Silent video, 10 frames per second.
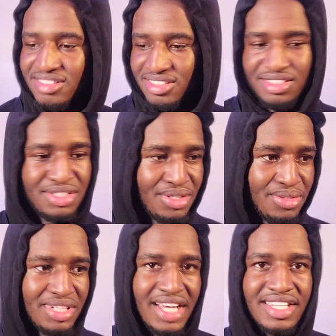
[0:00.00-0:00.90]
you know,
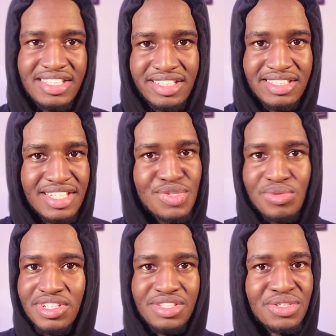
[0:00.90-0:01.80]
like in this
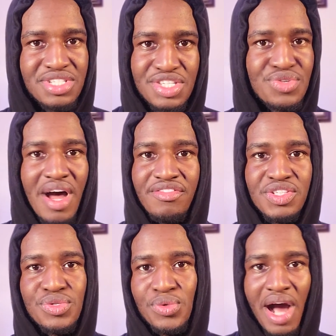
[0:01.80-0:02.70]
one, you know, she's driving
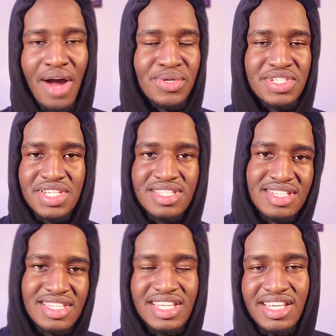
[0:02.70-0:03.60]
2 hours just to
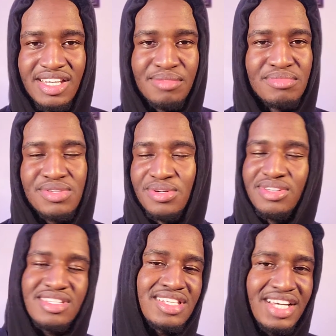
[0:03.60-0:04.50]
see him. So
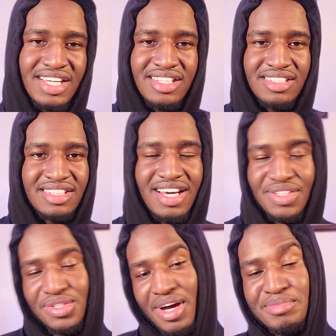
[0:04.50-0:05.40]
it's like, I don't
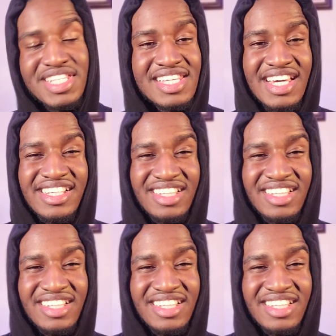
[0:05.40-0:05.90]
know, I'm just getting